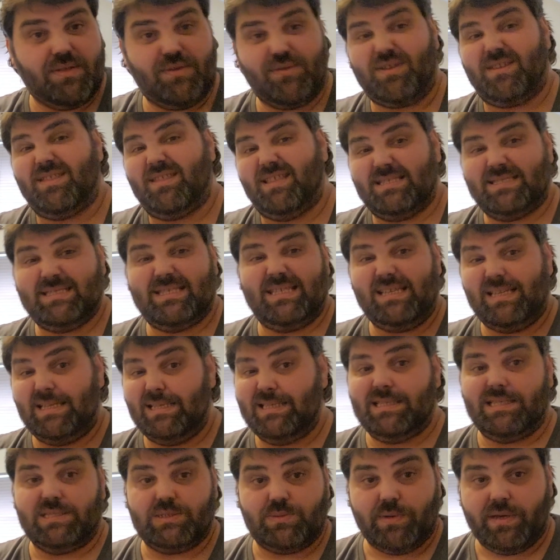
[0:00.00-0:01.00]
Okay, that's the
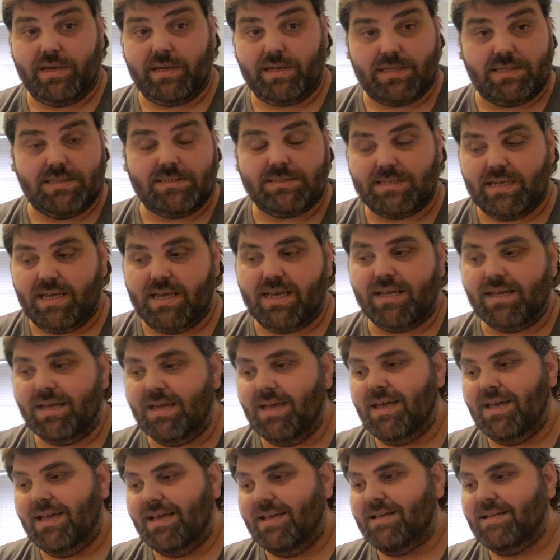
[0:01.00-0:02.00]
easiest way I can say it.
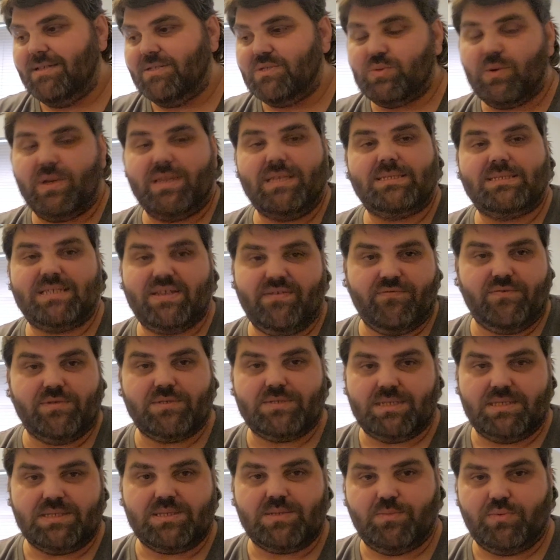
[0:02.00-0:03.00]
27
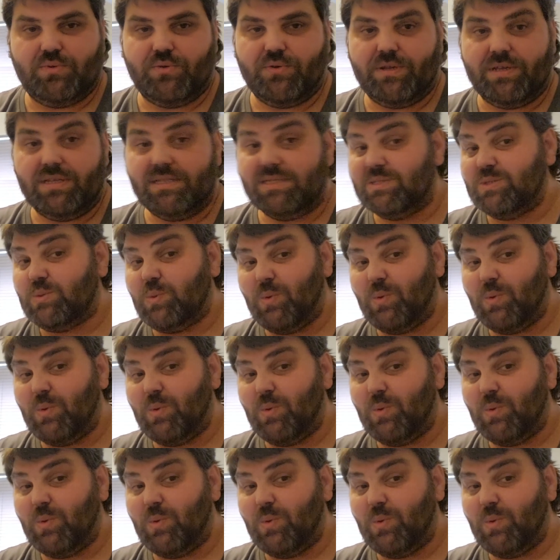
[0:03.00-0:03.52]
is disappointing,